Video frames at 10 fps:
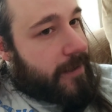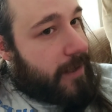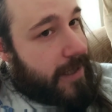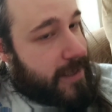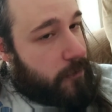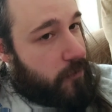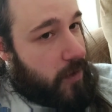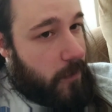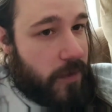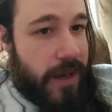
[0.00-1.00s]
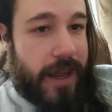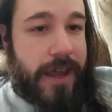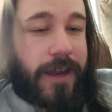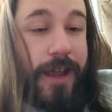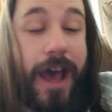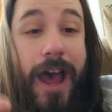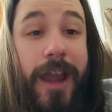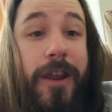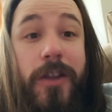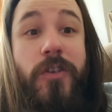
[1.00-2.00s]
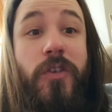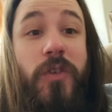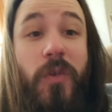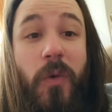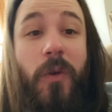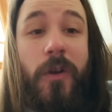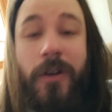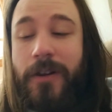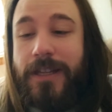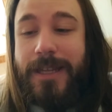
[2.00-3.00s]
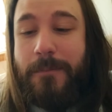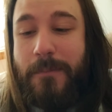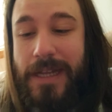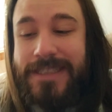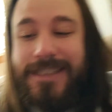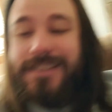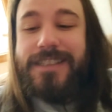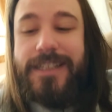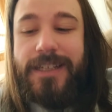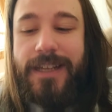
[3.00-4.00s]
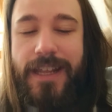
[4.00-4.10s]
It's a film that I adore immensely,